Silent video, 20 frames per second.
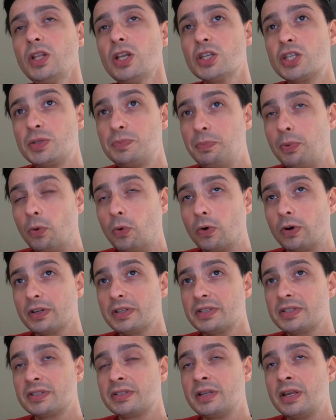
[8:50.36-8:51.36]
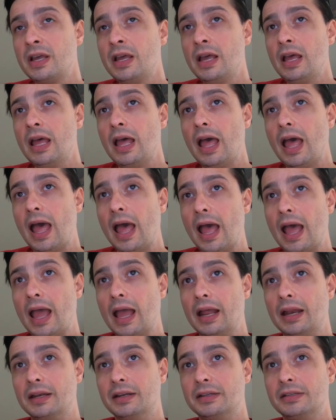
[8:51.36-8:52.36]
sports
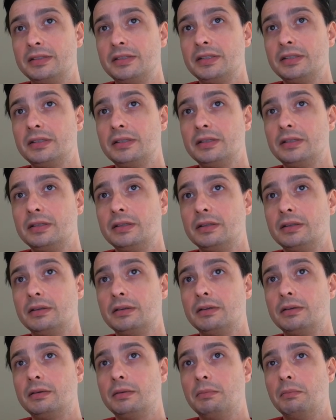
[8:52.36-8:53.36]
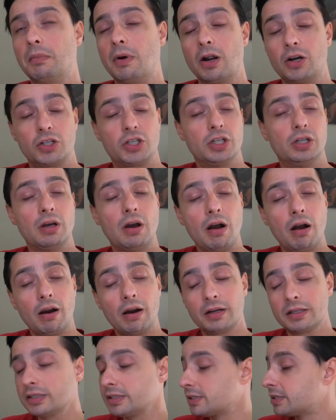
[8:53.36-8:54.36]
and martial
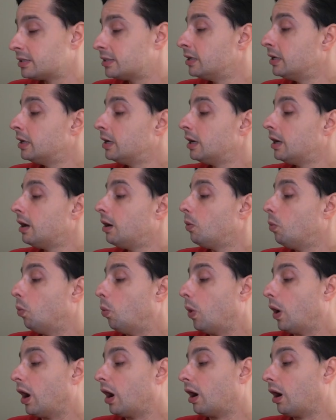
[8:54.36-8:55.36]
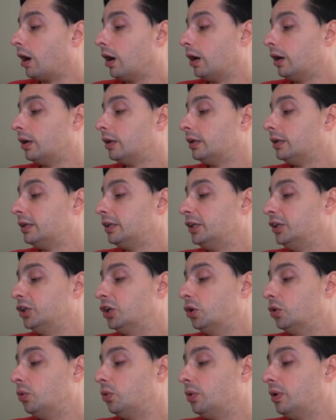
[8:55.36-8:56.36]
arts, where
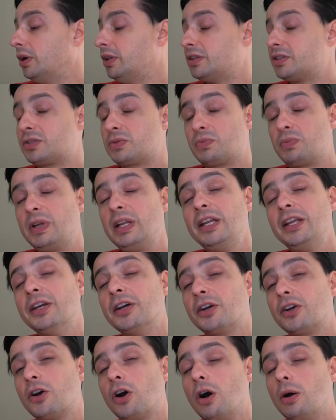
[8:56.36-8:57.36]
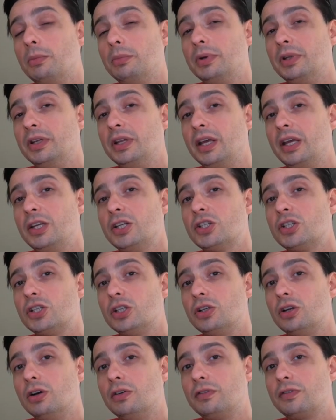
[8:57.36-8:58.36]
it's really a
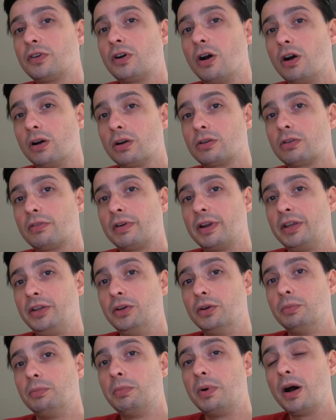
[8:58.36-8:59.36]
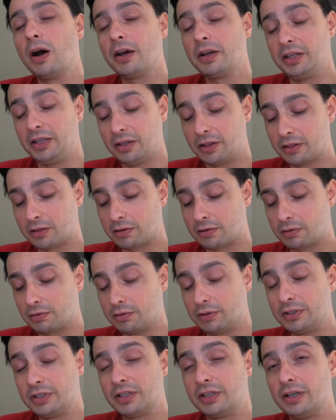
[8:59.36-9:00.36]
combination of conquering your body
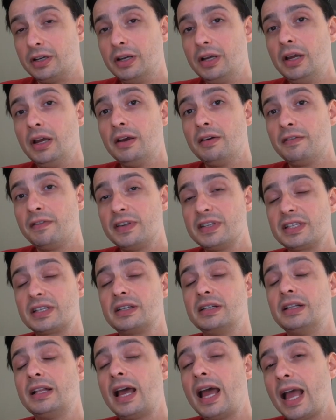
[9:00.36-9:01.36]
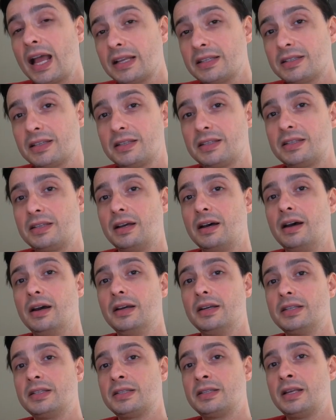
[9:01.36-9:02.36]
through the physical
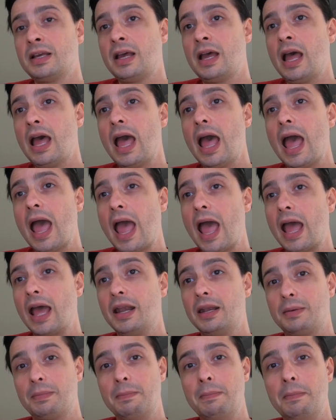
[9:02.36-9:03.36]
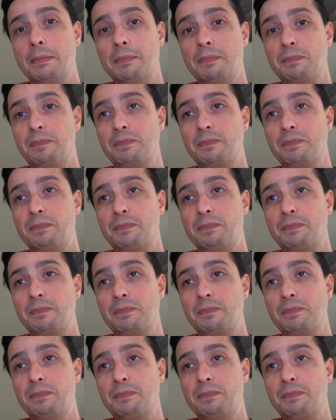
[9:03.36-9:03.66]
exercise and